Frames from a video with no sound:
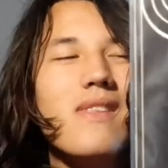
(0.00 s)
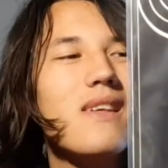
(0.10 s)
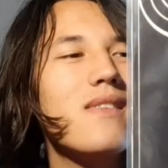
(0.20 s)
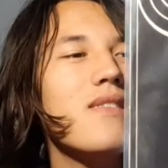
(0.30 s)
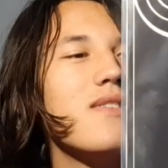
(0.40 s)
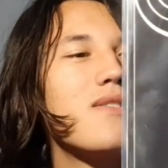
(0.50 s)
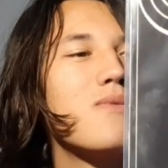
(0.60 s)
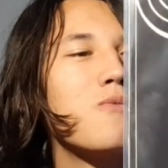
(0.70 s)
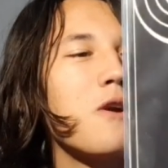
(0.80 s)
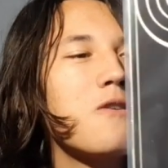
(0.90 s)

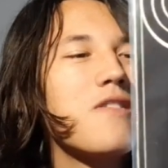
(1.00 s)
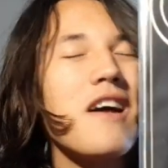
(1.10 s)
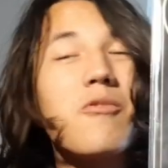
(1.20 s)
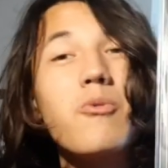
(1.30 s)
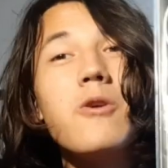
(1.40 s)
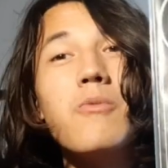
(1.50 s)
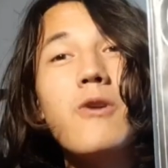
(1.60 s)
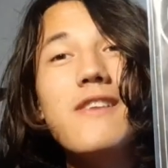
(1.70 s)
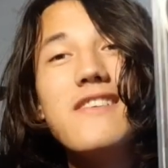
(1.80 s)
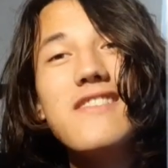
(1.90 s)
This record sounds pretty
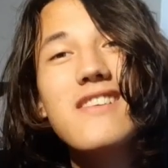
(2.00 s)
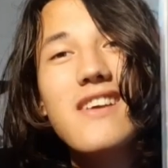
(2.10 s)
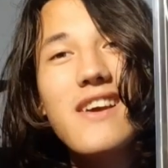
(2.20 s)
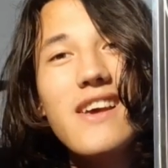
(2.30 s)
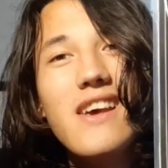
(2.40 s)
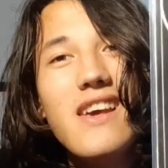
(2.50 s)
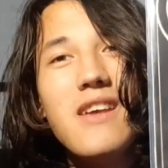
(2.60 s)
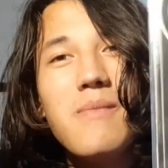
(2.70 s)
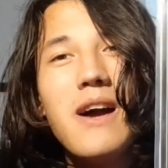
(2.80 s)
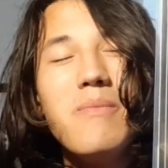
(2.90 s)
British,
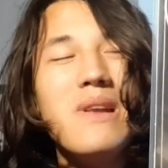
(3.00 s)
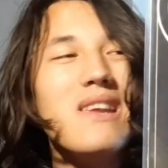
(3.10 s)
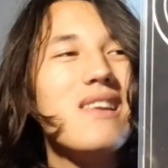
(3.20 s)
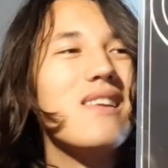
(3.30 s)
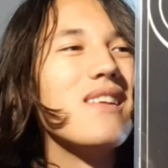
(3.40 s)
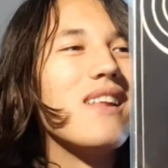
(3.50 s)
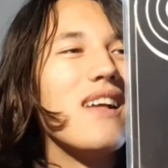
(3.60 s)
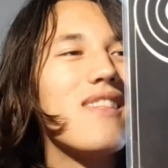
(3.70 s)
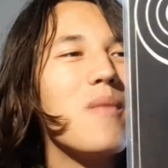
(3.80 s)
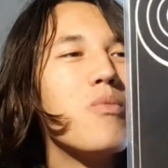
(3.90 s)
in my opinion. It
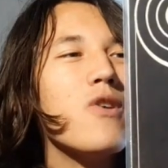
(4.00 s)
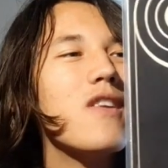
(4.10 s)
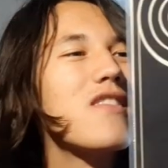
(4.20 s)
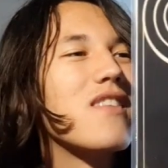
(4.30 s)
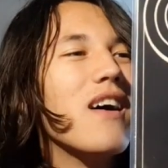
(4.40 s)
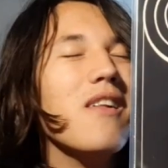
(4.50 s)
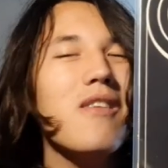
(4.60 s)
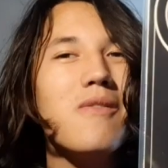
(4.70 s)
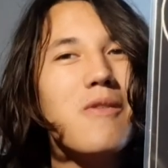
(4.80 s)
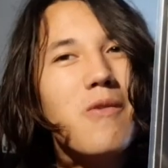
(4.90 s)
has that British style
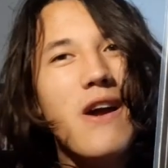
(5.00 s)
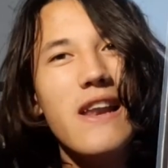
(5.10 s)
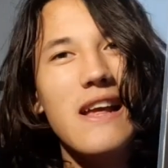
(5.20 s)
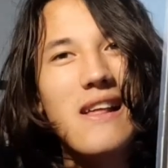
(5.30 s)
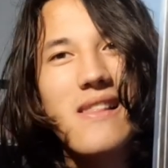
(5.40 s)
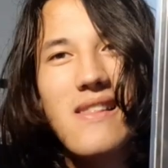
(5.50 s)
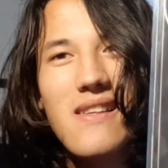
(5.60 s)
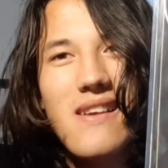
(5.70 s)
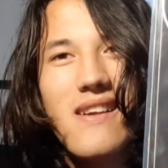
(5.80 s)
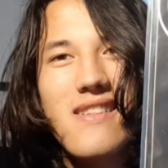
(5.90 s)
of writing,
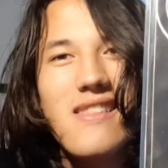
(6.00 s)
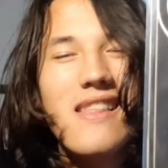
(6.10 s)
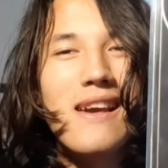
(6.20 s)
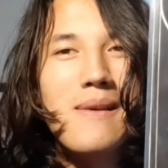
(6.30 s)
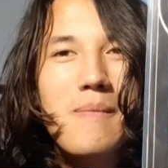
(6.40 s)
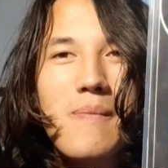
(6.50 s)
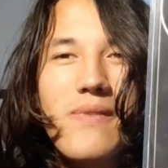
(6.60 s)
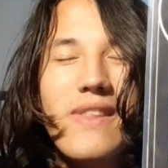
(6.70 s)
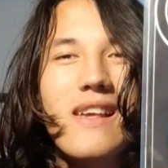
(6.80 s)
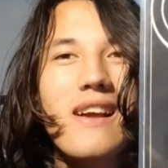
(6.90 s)
as in like
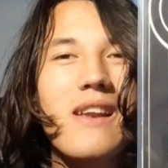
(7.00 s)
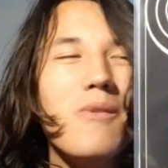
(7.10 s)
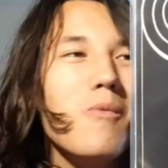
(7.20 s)
kind of